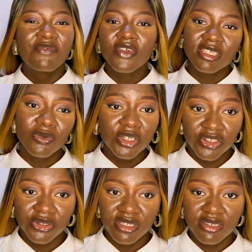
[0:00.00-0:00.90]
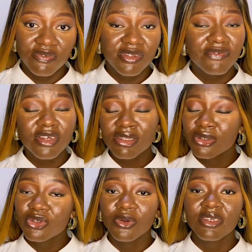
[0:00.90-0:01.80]
what did you see? The first thing you saw
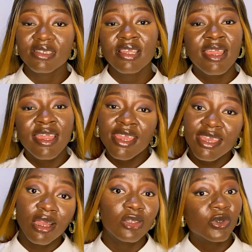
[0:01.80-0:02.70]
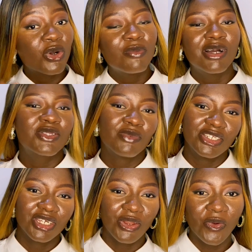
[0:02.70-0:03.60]
was, hey guys, welcome back to my
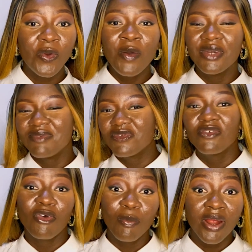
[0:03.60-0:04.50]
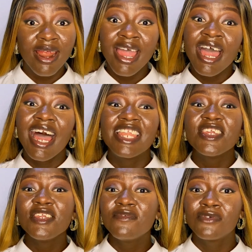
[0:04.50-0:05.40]
channel. My name is Favorite Opera, and
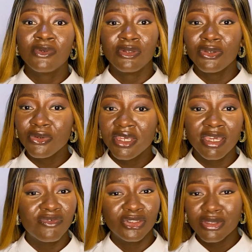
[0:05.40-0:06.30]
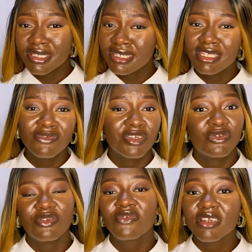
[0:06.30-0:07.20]
if you're new here, if you're just seeing this face for the
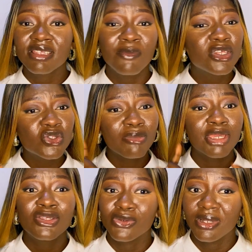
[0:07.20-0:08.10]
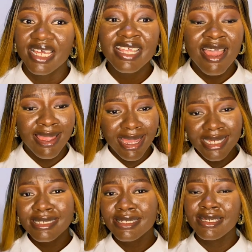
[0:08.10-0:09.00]
first time, please don't make it your last.
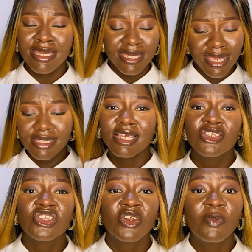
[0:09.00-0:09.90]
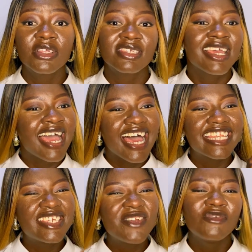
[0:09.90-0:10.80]
Kindly hit that subscribe button and
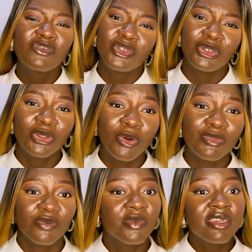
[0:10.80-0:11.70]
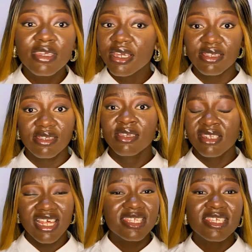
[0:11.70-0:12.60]
give this video a thumbs up. Yes,
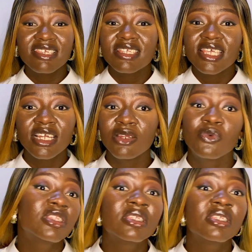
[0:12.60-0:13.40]
that's exactly what